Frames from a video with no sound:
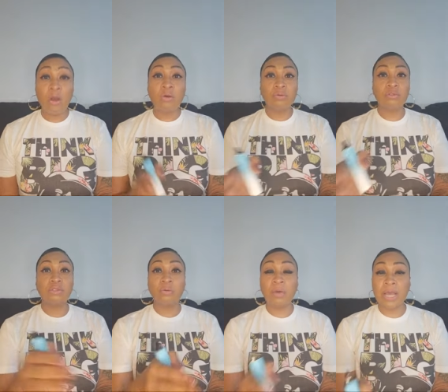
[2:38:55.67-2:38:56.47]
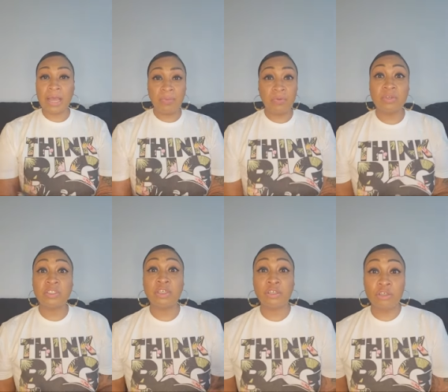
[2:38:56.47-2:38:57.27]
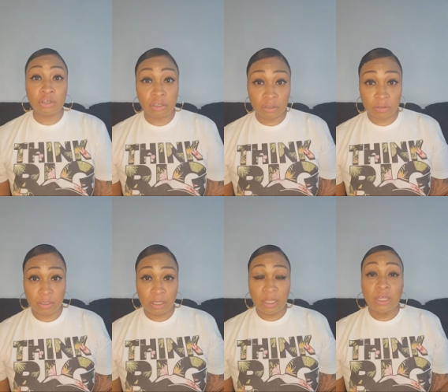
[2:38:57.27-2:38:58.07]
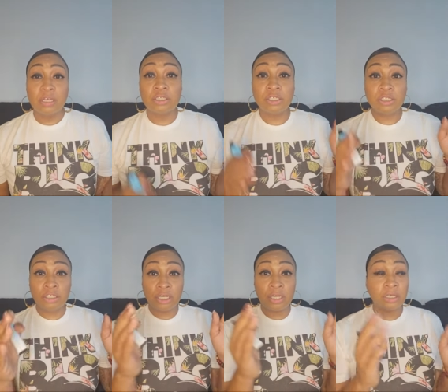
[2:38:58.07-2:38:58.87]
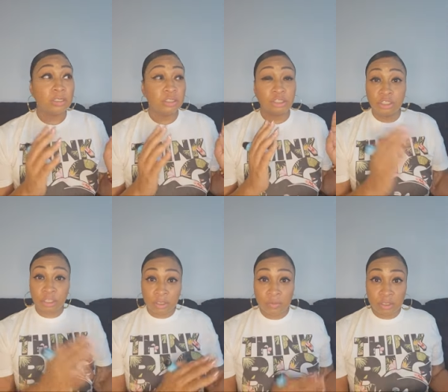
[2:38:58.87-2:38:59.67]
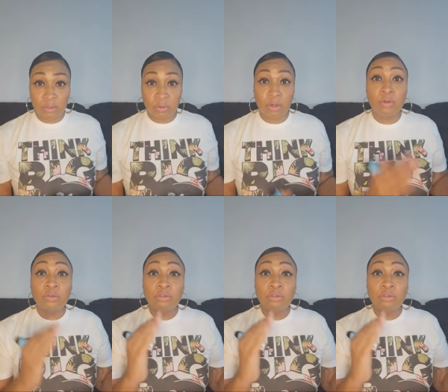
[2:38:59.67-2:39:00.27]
Oh, so what happened was the girl, she she was the one who